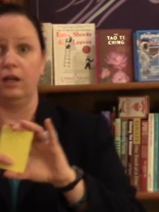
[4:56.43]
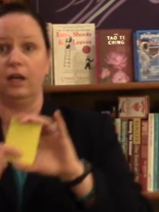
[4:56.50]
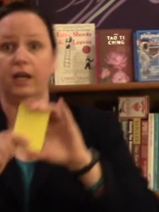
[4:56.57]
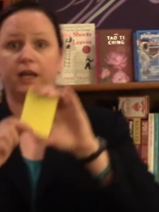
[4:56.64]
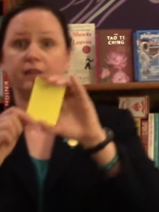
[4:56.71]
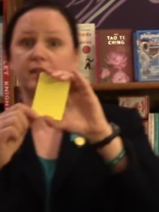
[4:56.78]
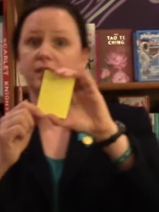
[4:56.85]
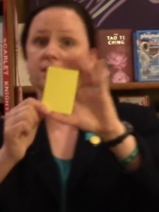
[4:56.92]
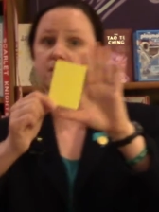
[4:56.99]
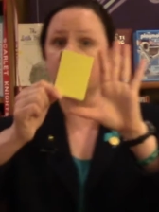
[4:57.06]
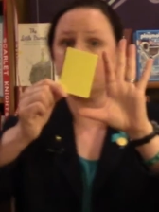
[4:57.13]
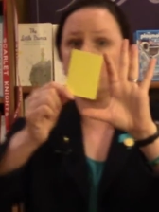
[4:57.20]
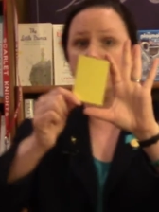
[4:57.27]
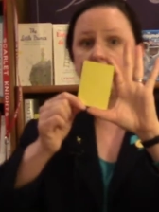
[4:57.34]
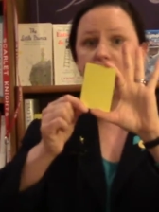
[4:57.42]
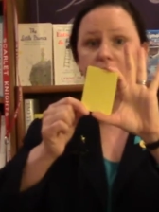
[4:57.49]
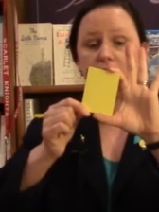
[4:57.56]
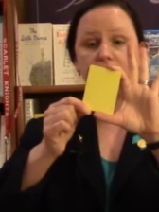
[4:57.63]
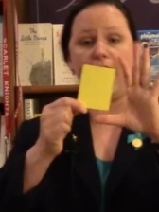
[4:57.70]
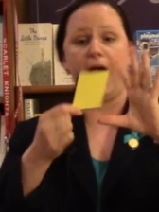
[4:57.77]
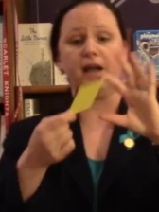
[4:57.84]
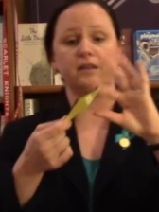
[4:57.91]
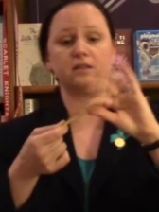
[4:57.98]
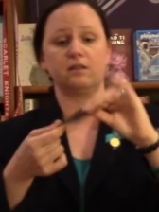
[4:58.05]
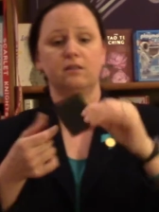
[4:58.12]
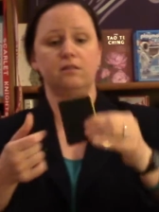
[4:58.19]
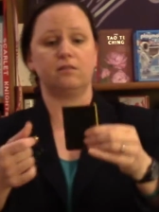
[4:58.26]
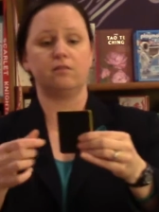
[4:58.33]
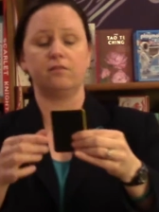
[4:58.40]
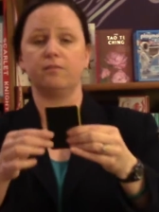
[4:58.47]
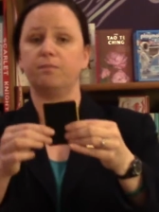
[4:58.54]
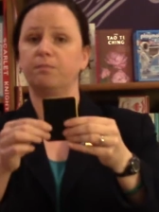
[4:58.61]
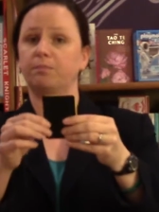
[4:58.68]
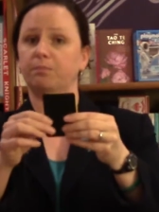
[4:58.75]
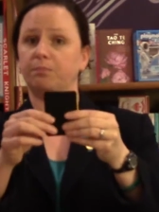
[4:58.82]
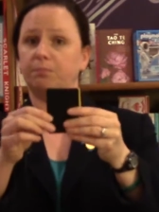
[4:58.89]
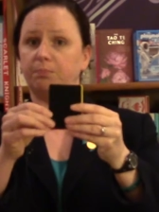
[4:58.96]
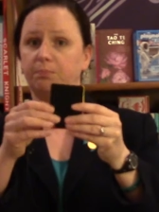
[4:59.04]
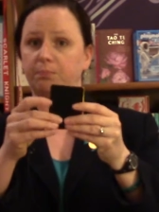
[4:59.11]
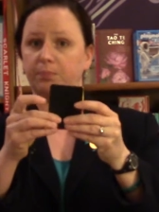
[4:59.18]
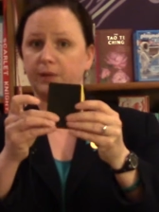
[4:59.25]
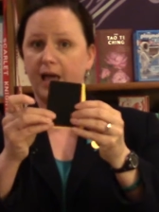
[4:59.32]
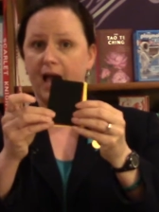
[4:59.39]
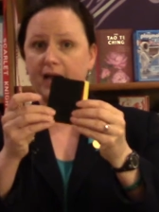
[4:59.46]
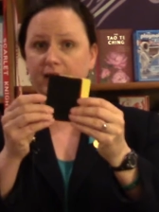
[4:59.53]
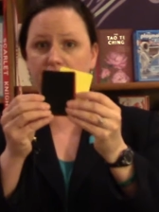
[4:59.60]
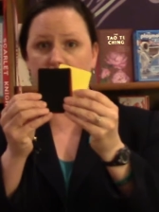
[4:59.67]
and this is stacked black,